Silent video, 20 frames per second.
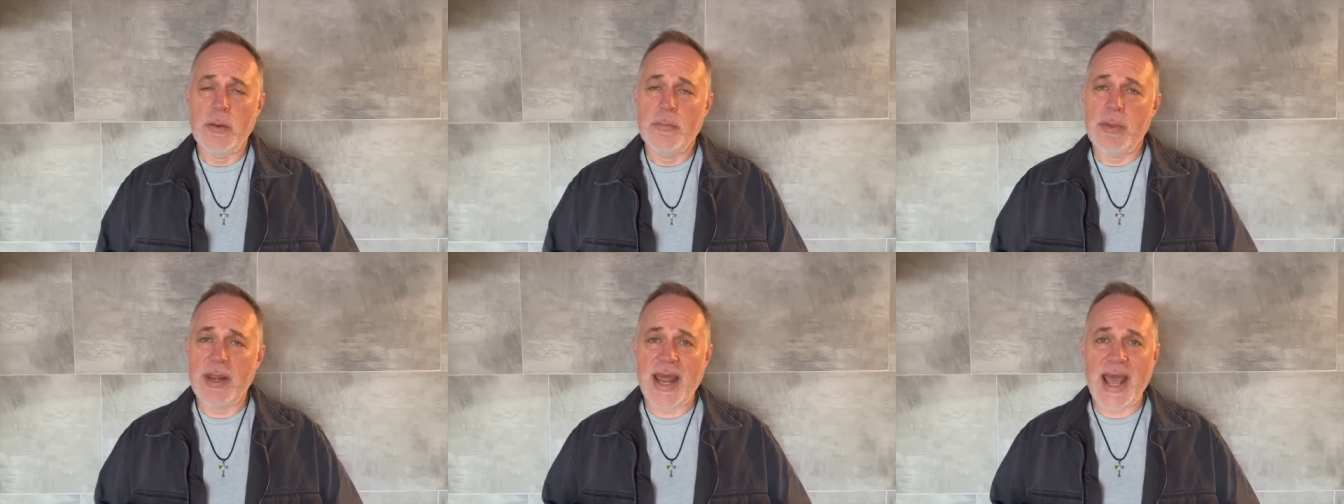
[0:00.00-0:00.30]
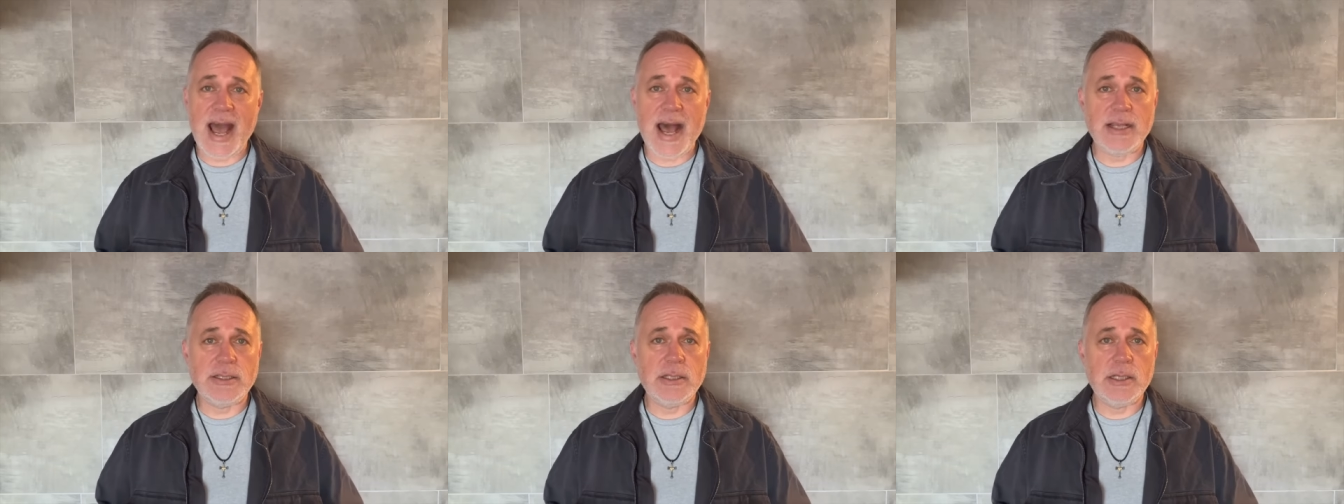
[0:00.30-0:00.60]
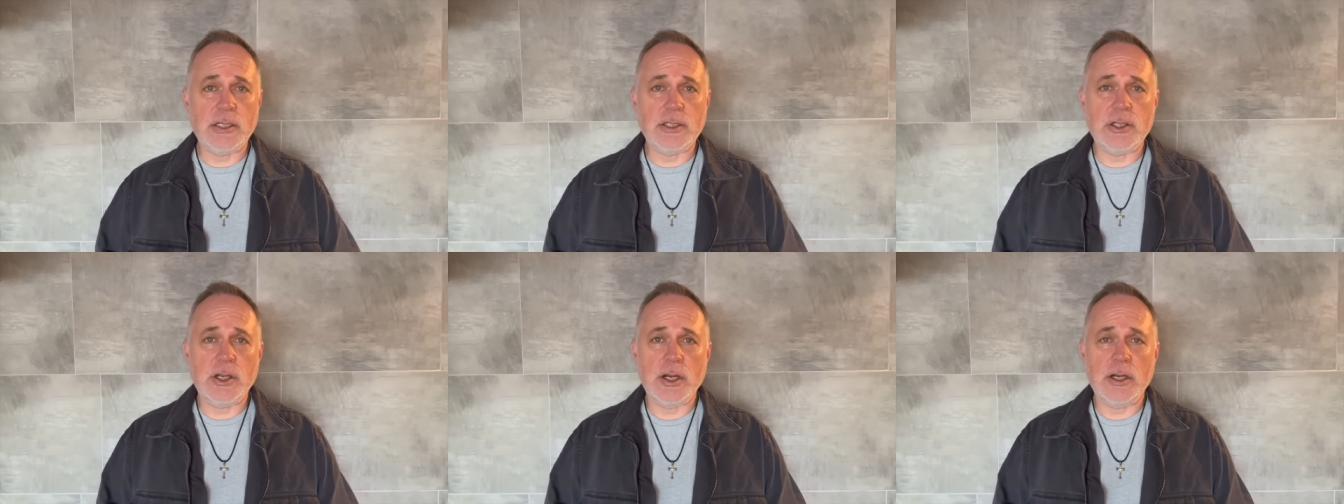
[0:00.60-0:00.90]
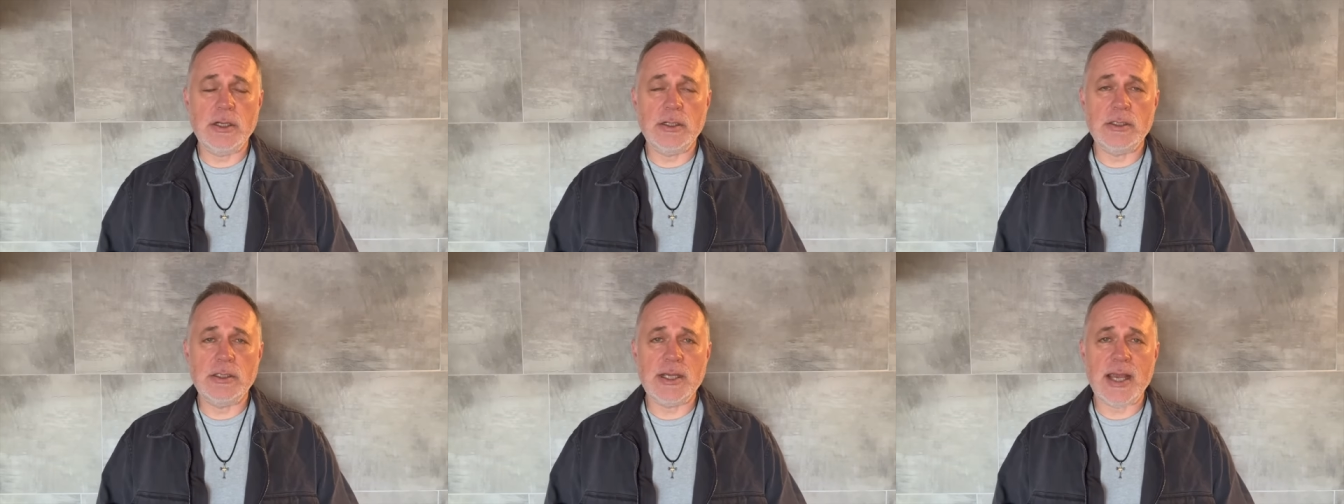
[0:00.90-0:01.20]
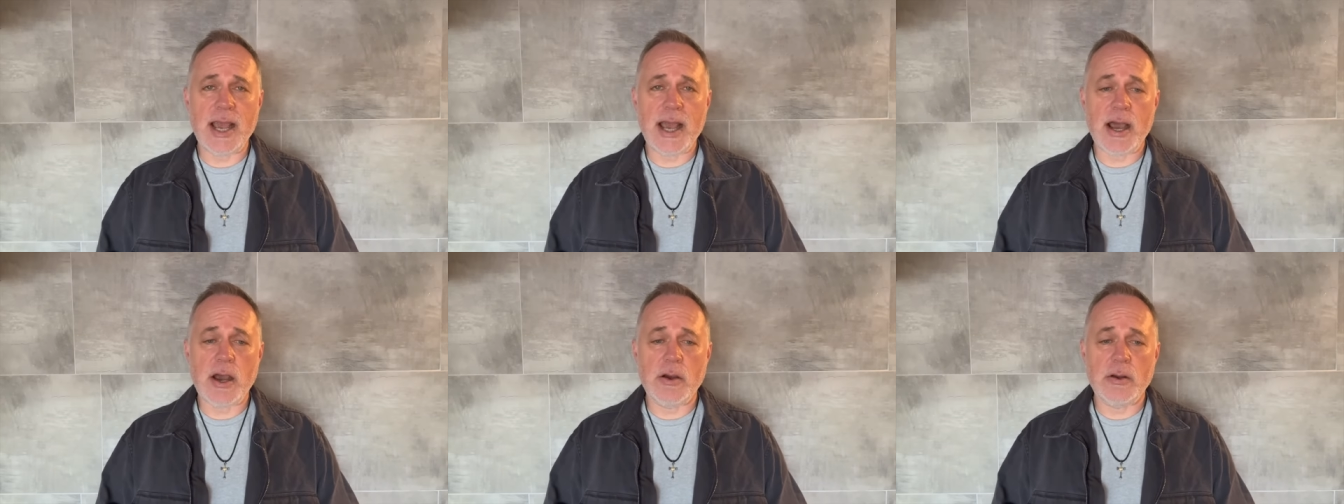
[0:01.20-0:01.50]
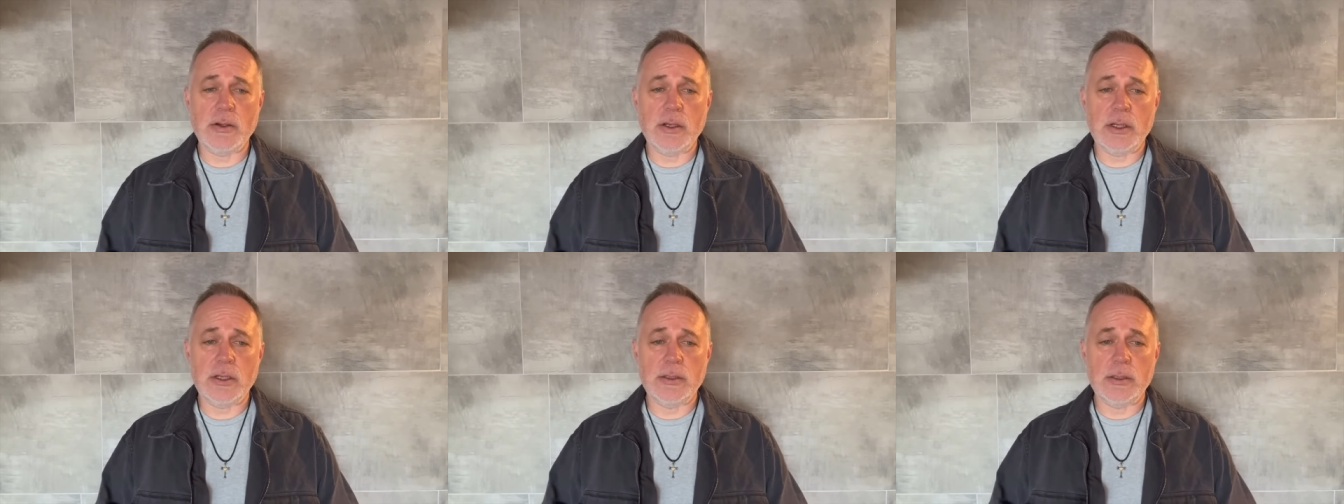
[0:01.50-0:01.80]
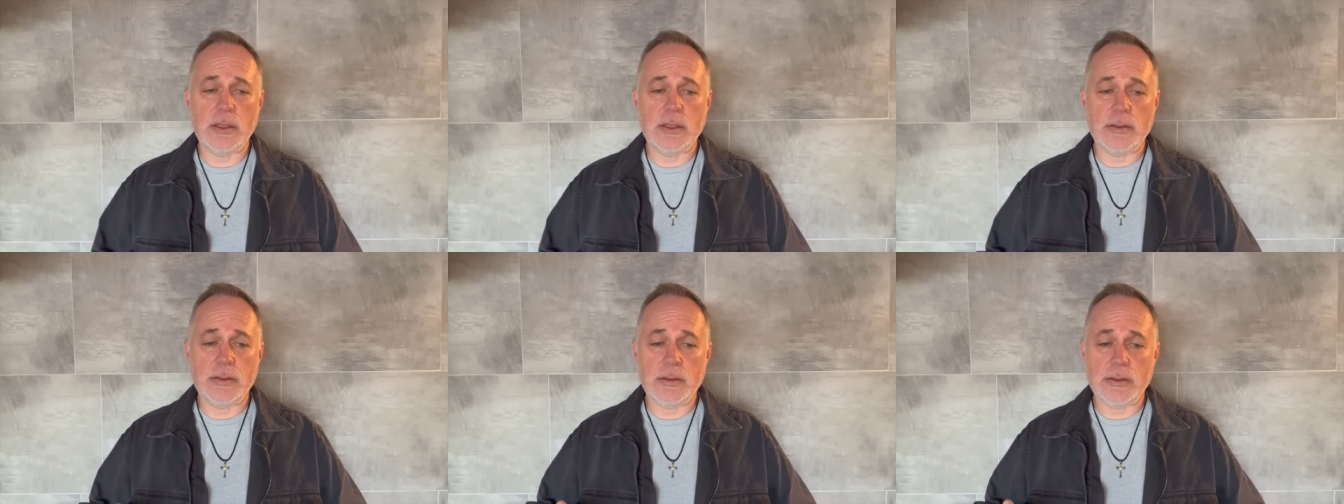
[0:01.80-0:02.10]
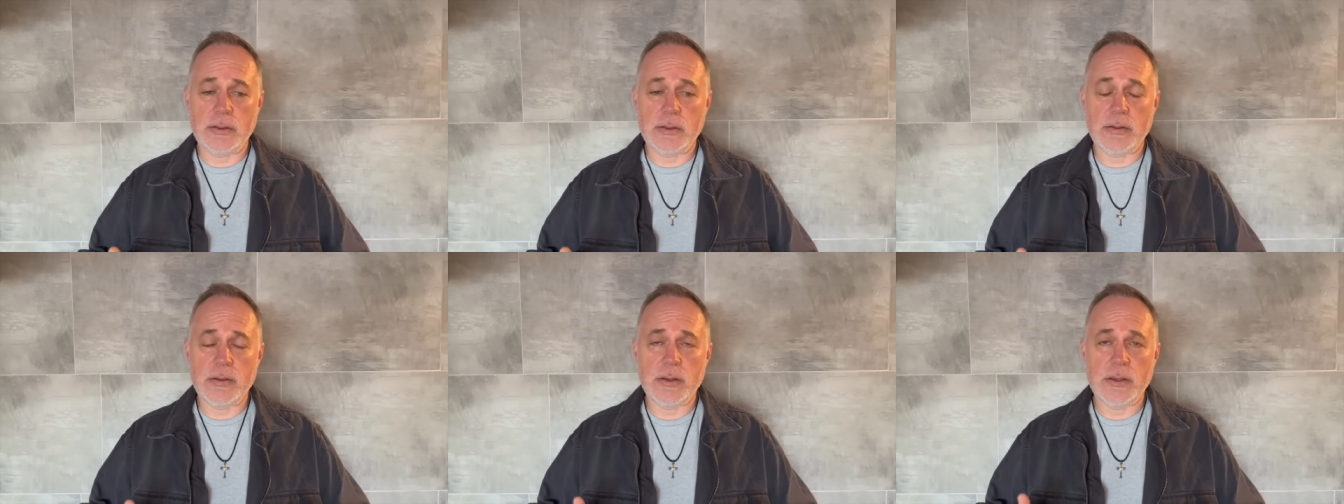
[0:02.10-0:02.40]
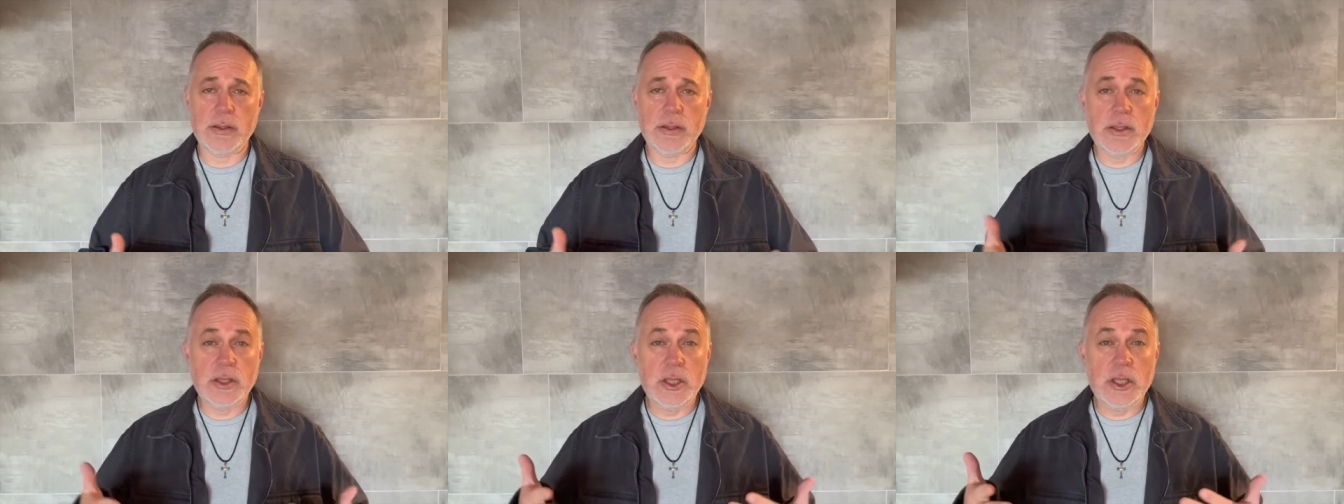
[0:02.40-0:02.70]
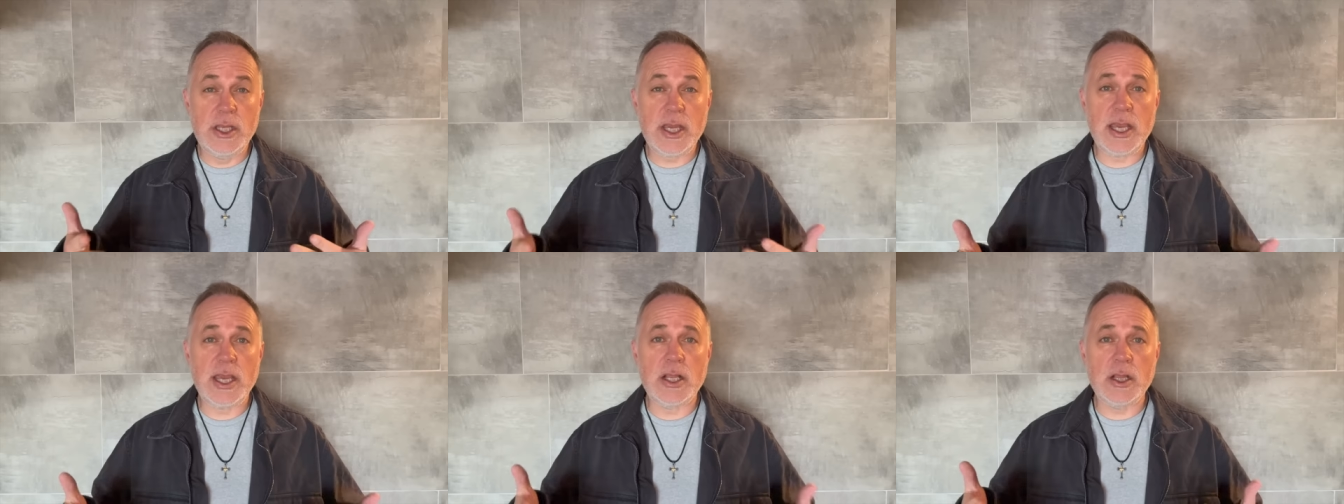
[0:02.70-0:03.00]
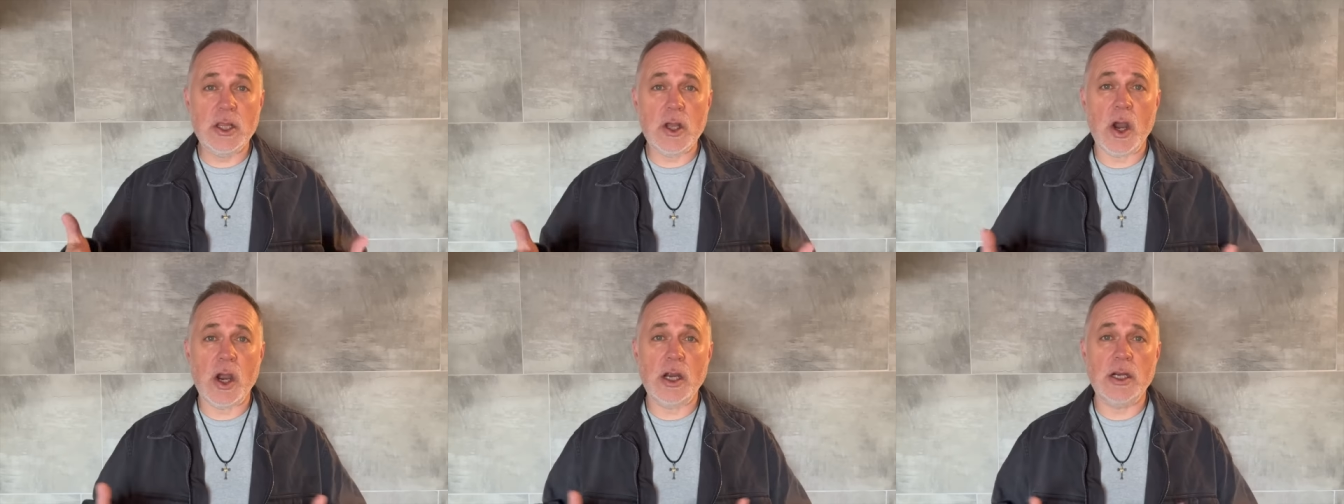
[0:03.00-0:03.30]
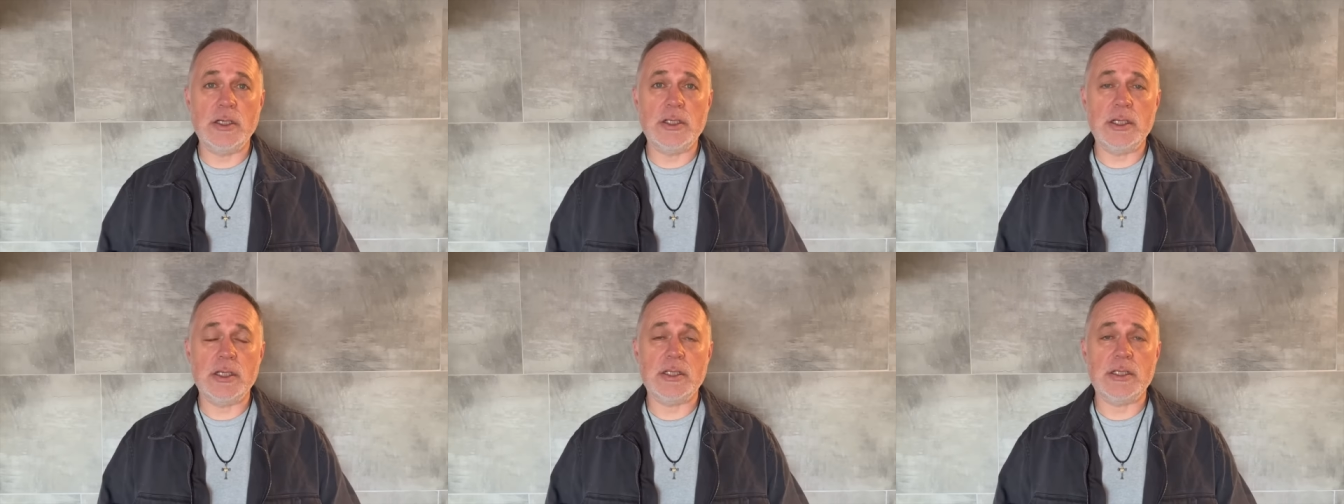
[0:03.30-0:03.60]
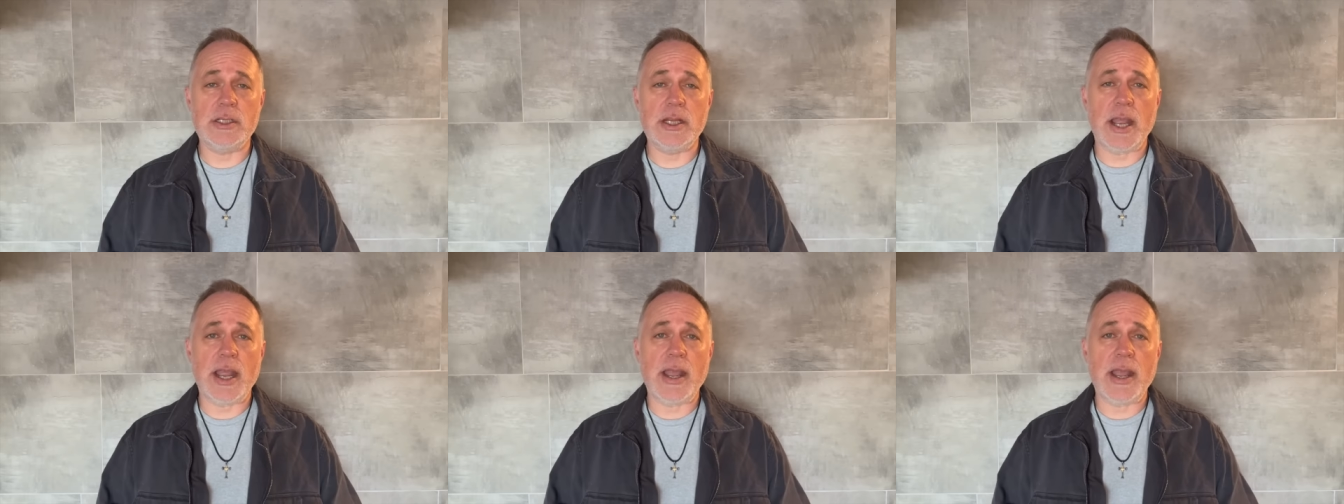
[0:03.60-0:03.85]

But as it turns out, the largest